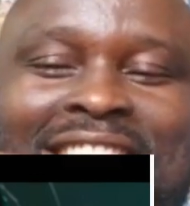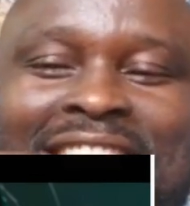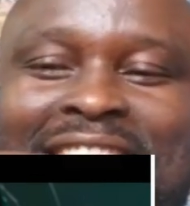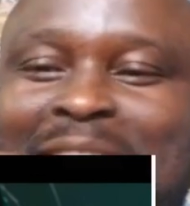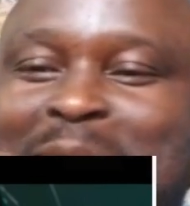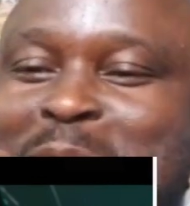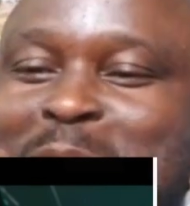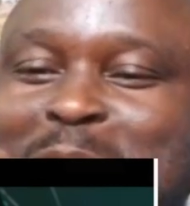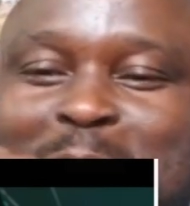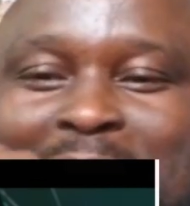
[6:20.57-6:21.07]

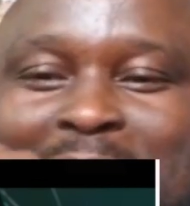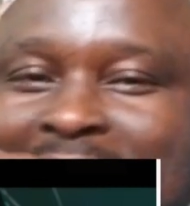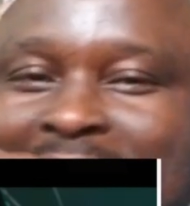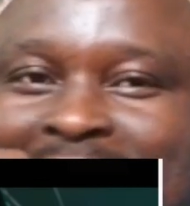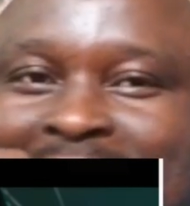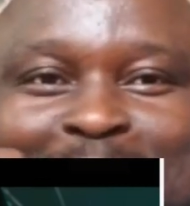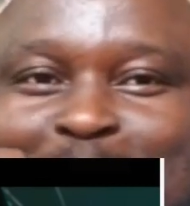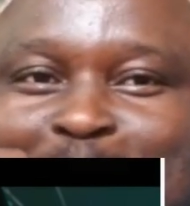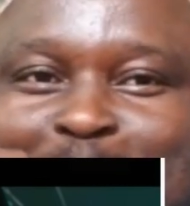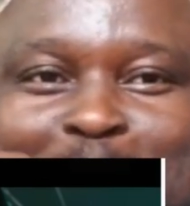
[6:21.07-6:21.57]
I'm quick
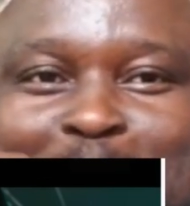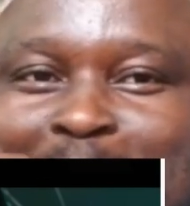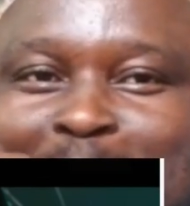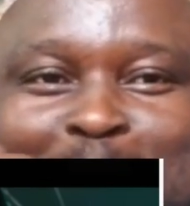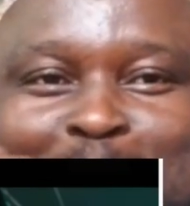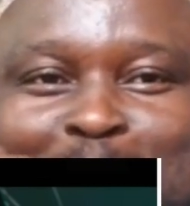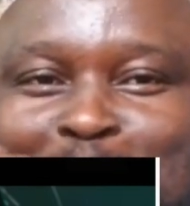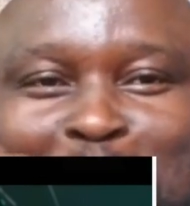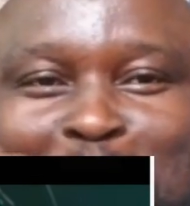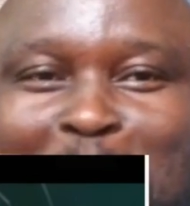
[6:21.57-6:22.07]
to go
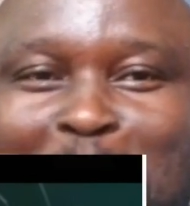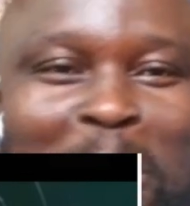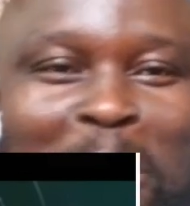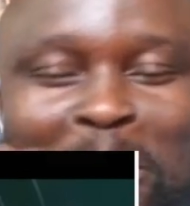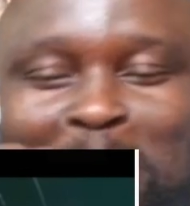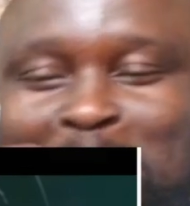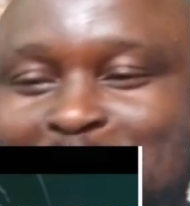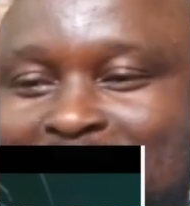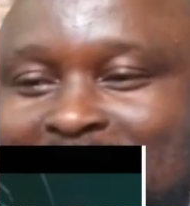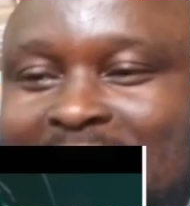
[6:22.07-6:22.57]
into war.
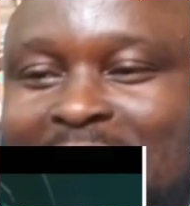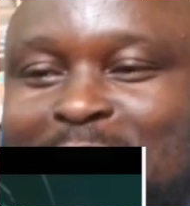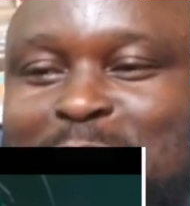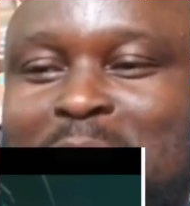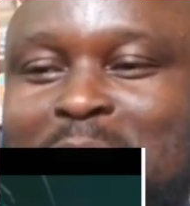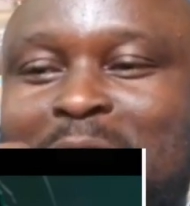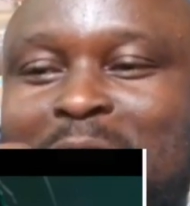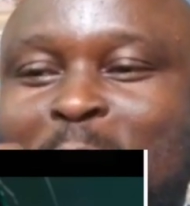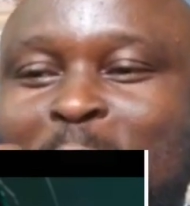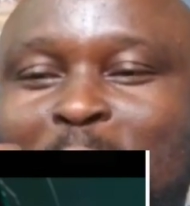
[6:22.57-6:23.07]
That's
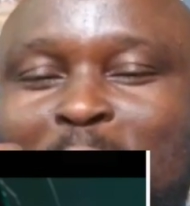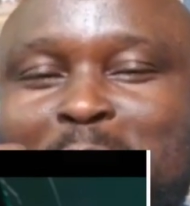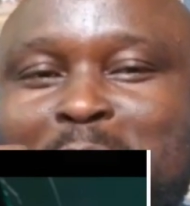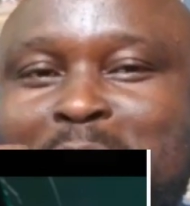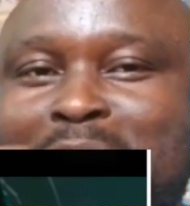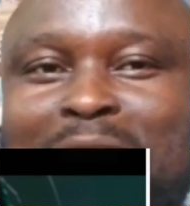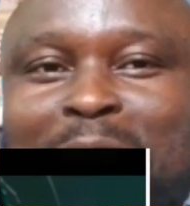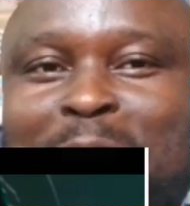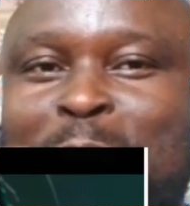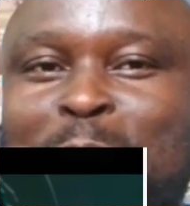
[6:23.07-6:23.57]
why they call
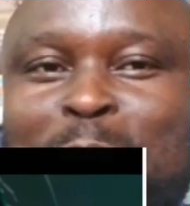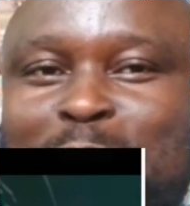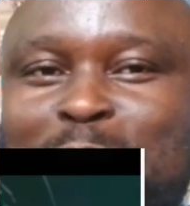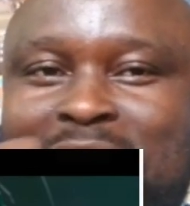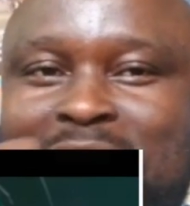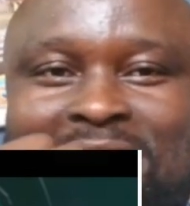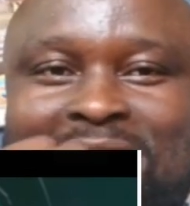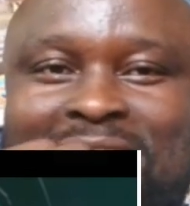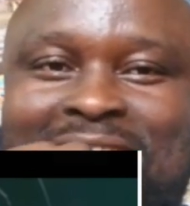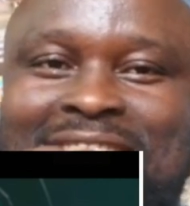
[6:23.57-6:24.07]
me the
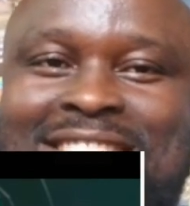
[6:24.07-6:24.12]
Kuzi.